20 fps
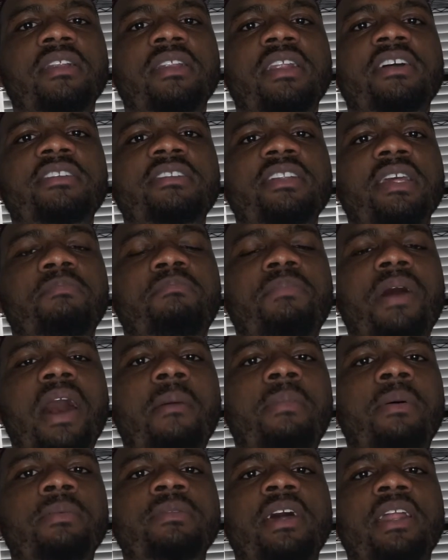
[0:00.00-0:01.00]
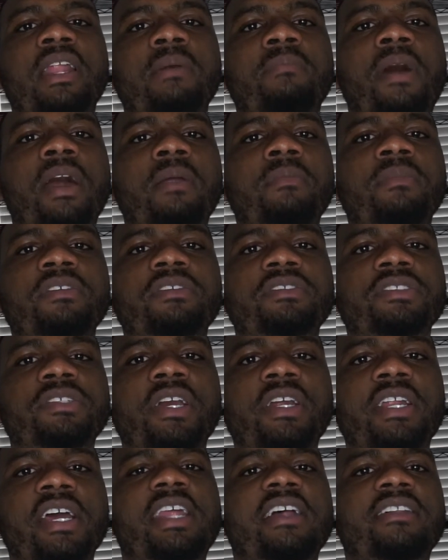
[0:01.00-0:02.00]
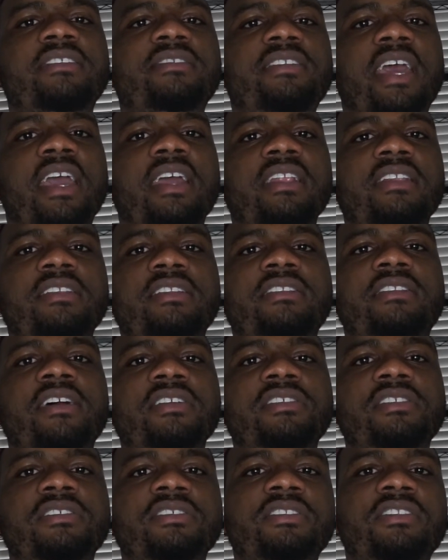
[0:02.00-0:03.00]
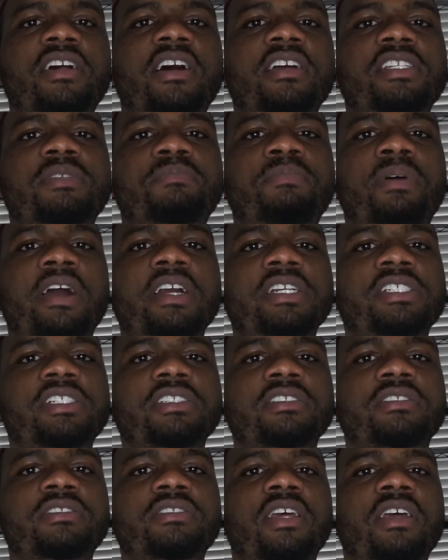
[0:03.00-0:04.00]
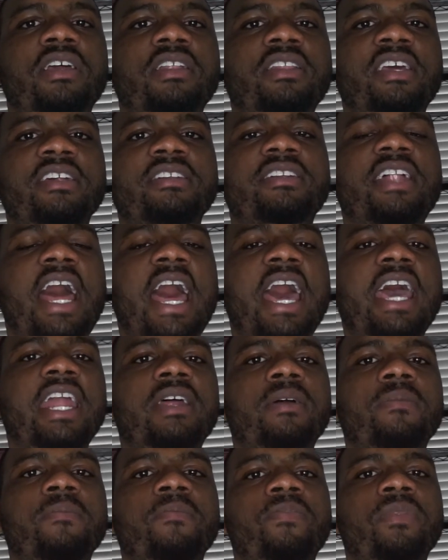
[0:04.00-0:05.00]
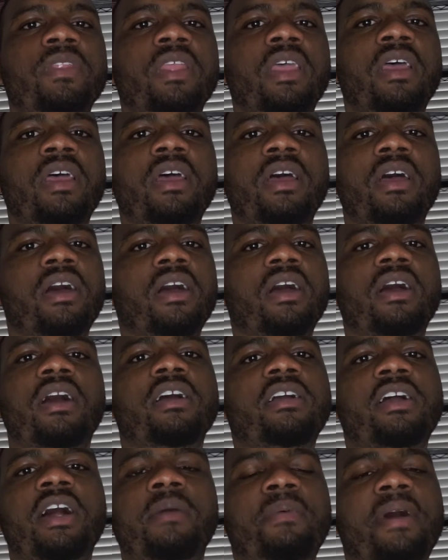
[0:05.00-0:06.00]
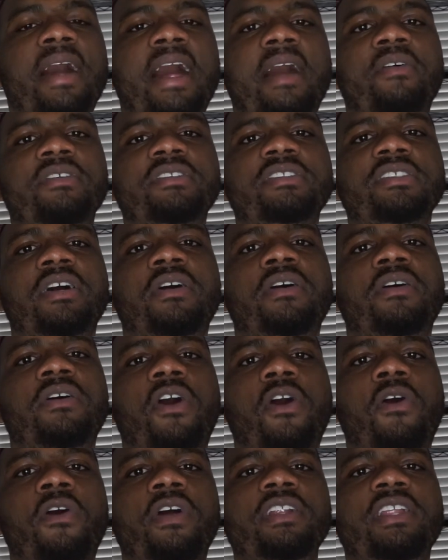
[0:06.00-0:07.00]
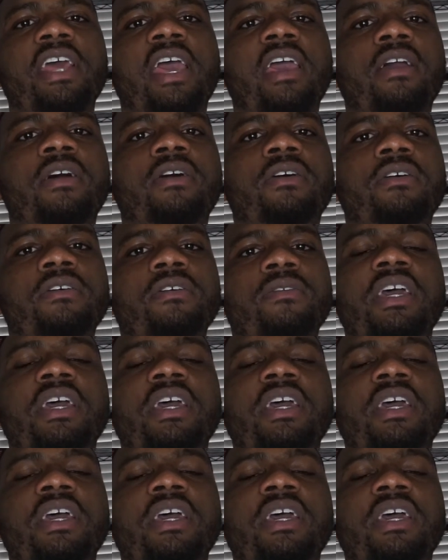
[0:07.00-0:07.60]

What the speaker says: they'll see pop-ups at the bottom of the screen that say such and such purchased this item a couple hours ago or a day ago.